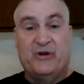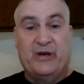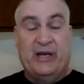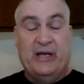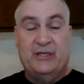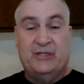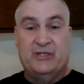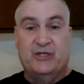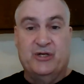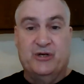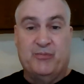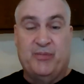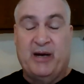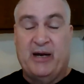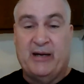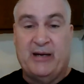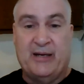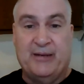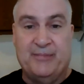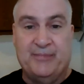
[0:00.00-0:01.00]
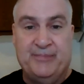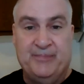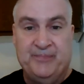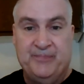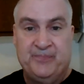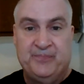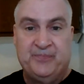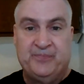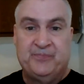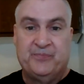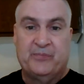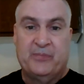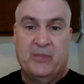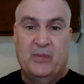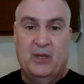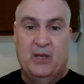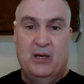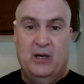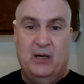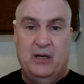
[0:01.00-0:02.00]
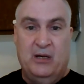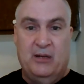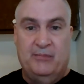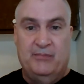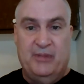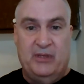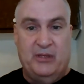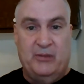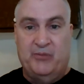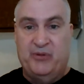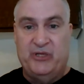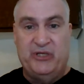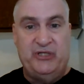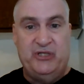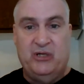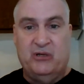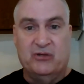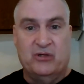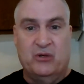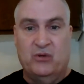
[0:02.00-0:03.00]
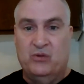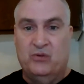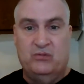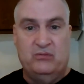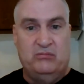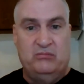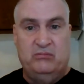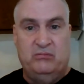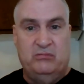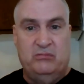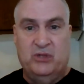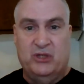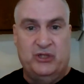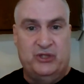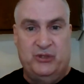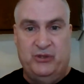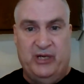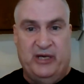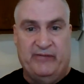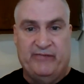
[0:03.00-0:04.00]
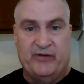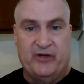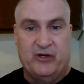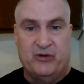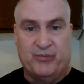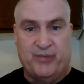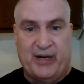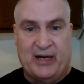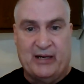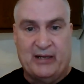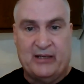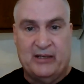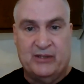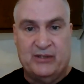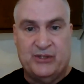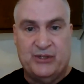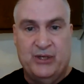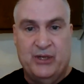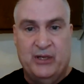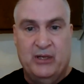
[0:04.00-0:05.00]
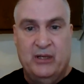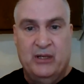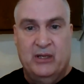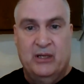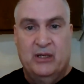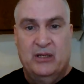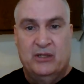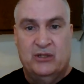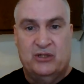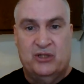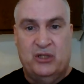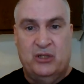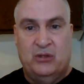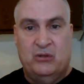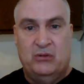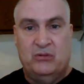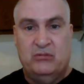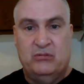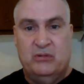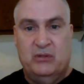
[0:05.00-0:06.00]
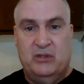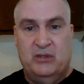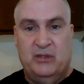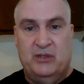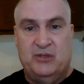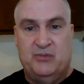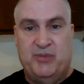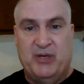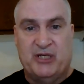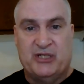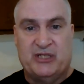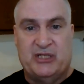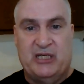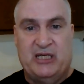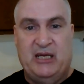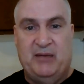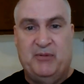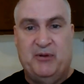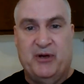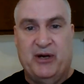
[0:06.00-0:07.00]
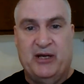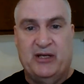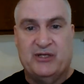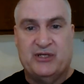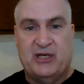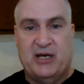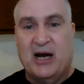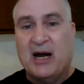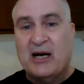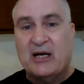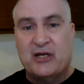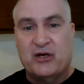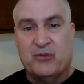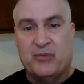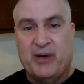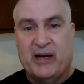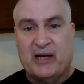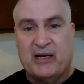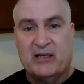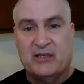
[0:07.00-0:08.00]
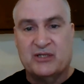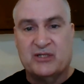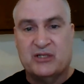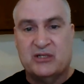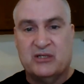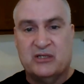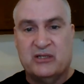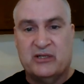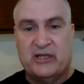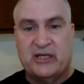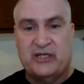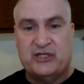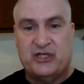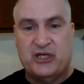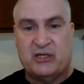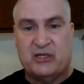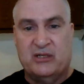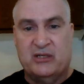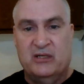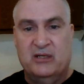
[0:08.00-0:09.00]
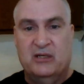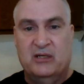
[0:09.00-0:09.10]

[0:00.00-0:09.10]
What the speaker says: your hands in your pocket, the police don't know what you have in your pockets. So it's best to keep your hands out of your pockets until they check